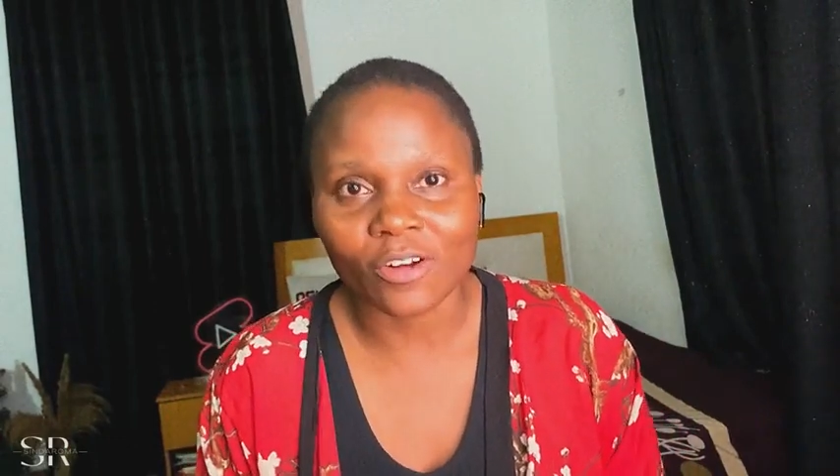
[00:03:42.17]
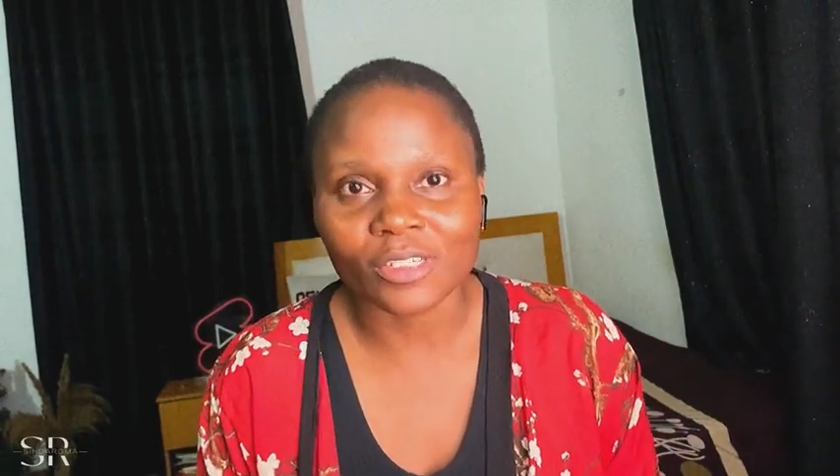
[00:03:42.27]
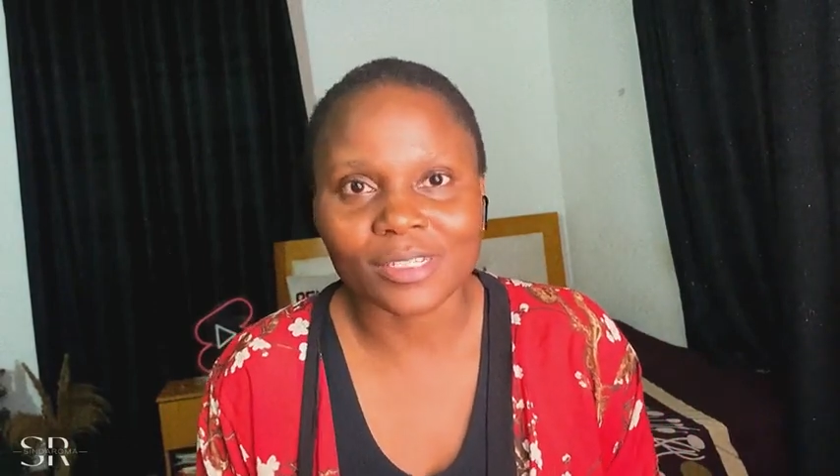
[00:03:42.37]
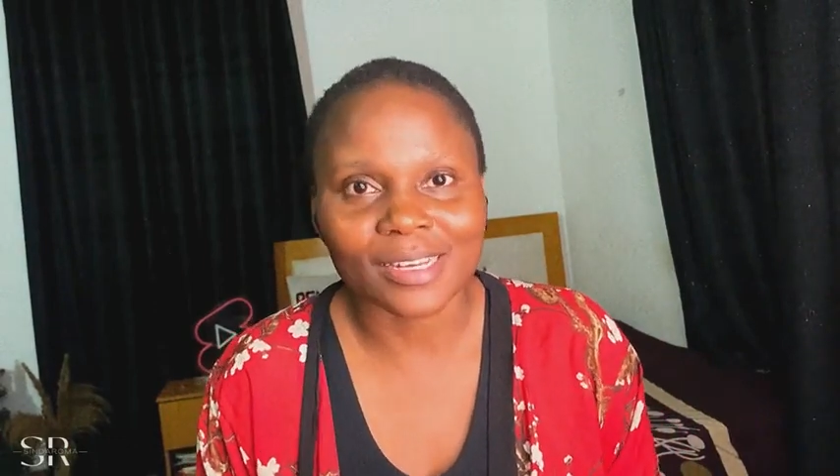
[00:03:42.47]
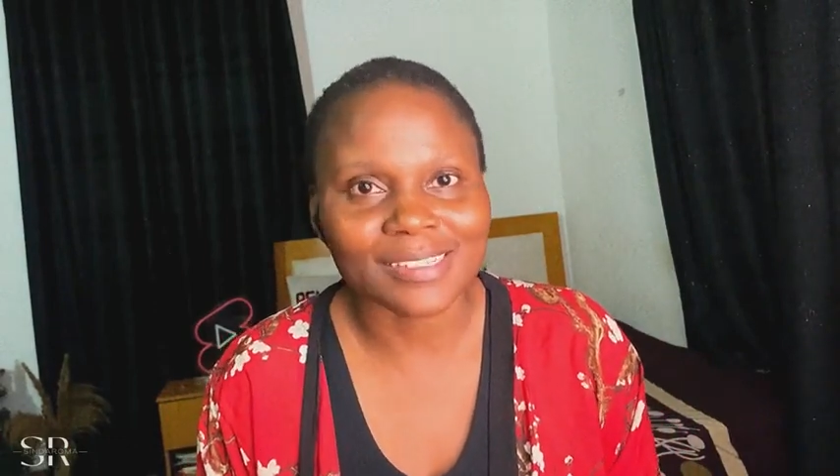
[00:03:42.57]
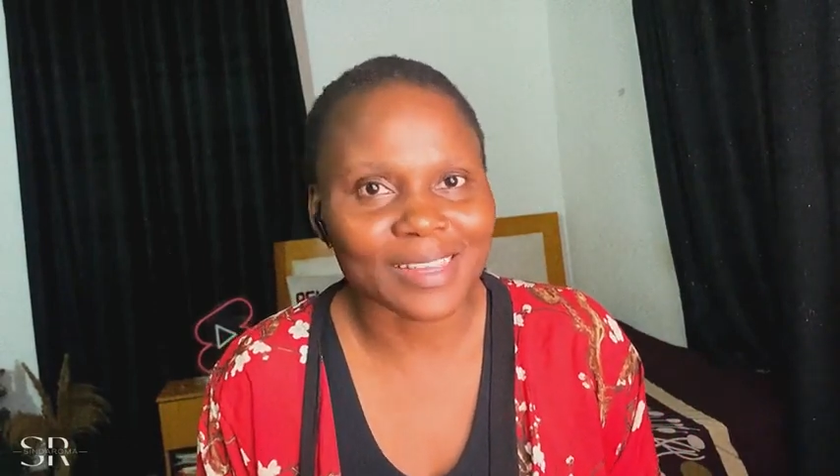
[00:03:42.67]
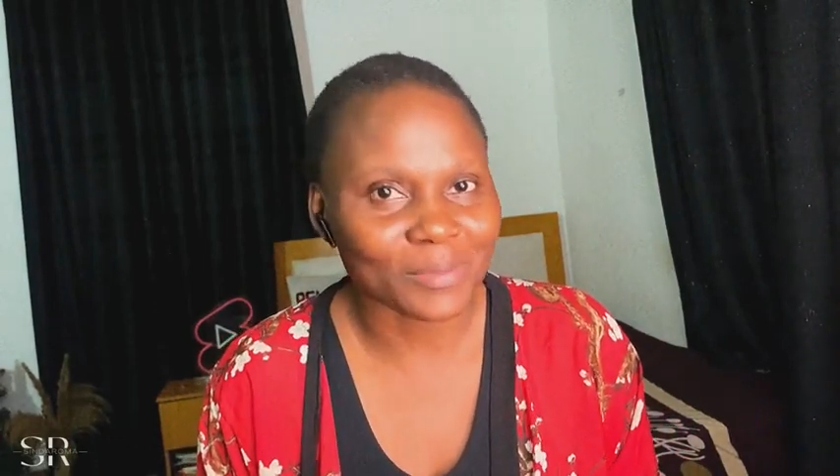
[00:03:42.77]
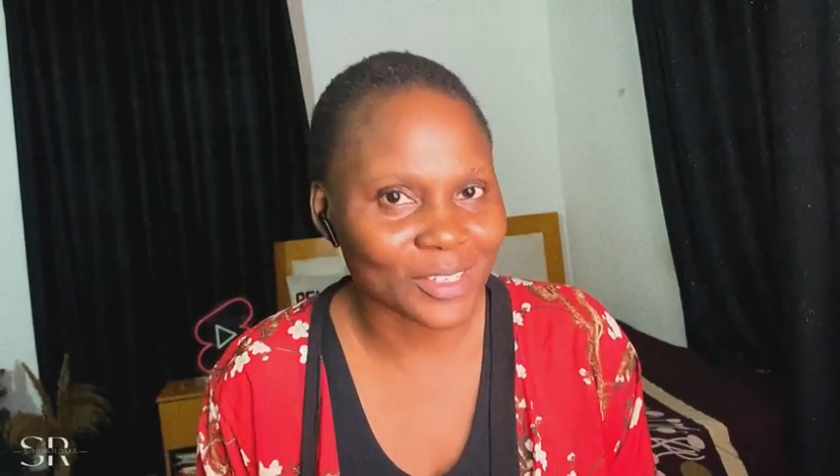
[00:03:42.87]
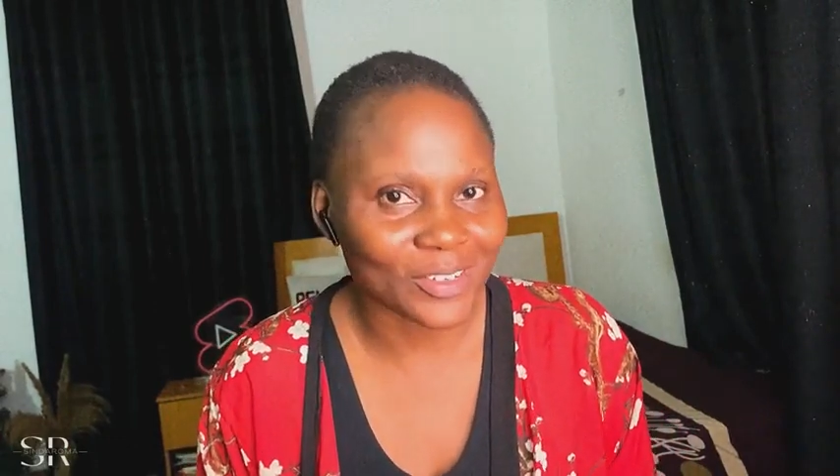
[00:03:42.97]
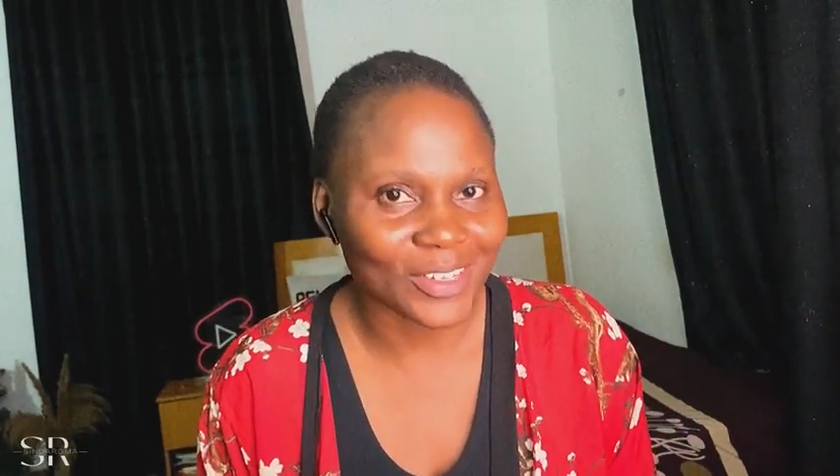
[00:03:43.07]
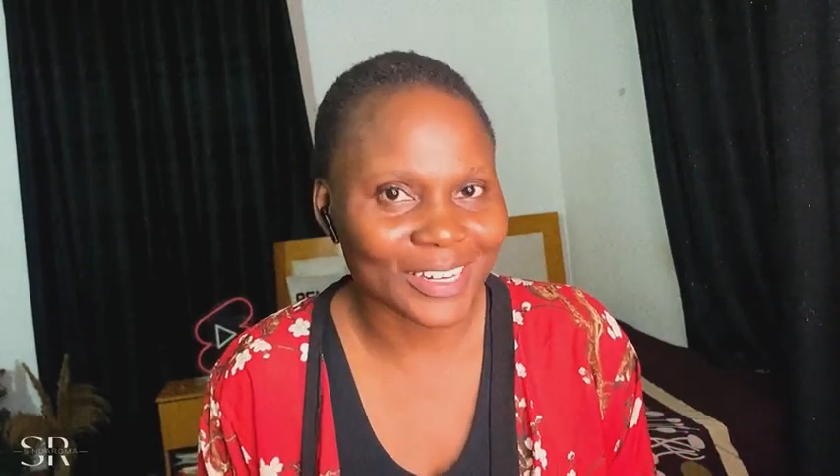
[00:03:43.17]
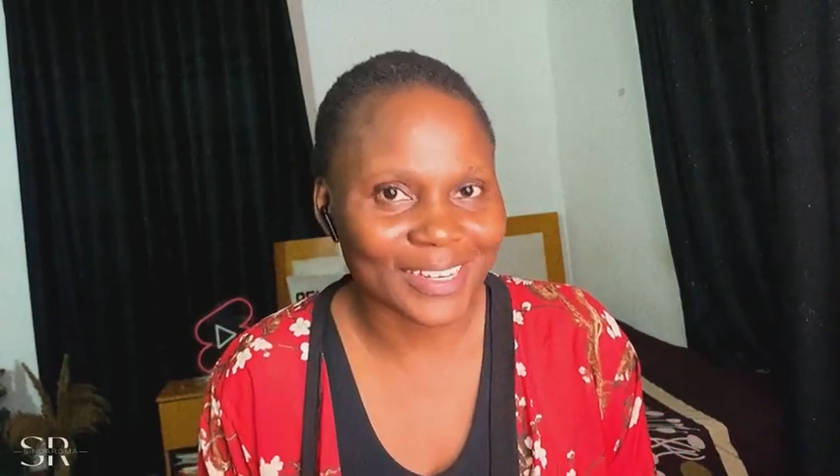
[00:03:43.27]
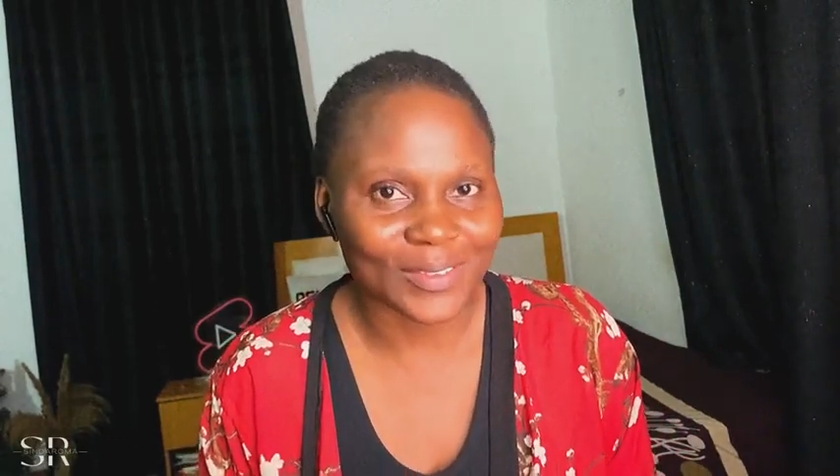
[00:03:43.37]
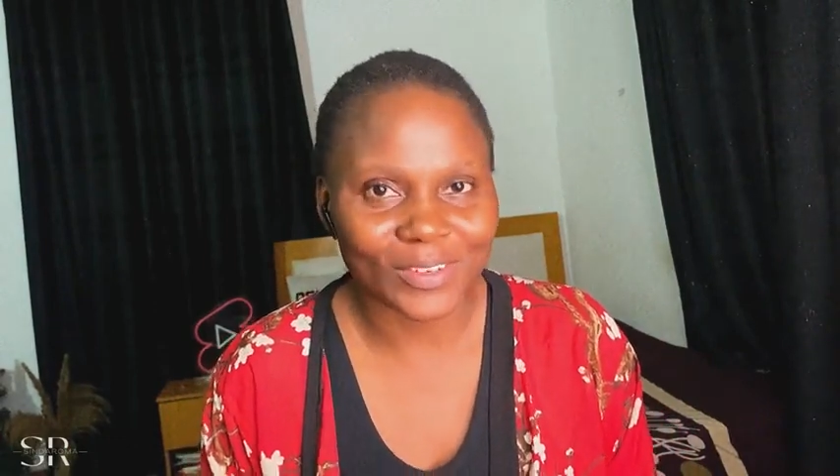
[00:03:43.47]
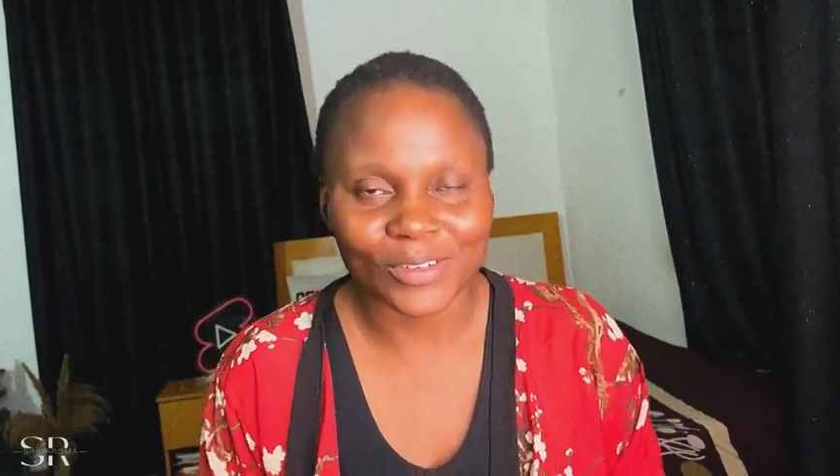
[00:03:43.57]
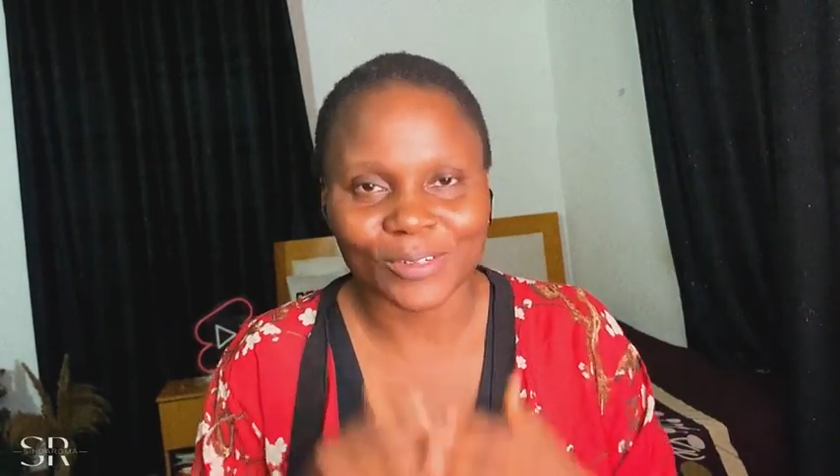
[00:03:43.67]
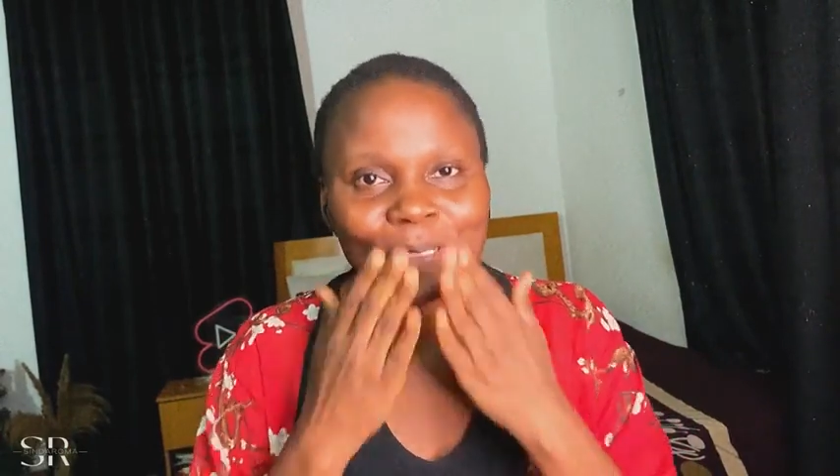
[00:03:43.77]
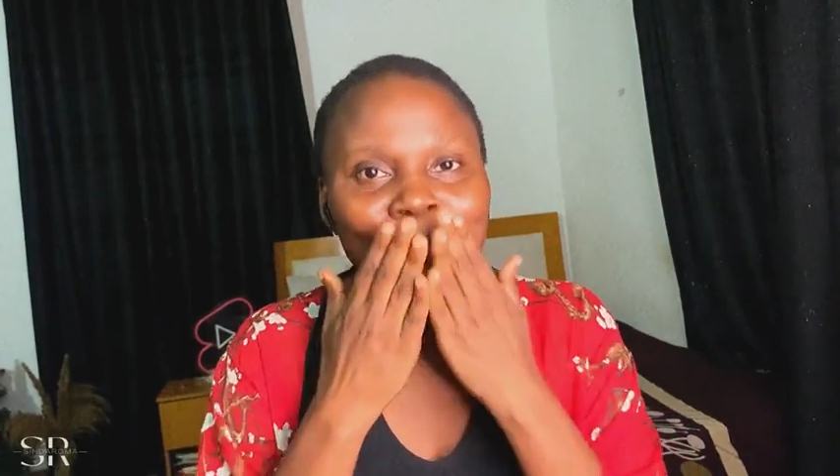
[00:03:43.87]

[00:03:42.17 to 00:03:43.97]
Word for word: until next time see you in the next video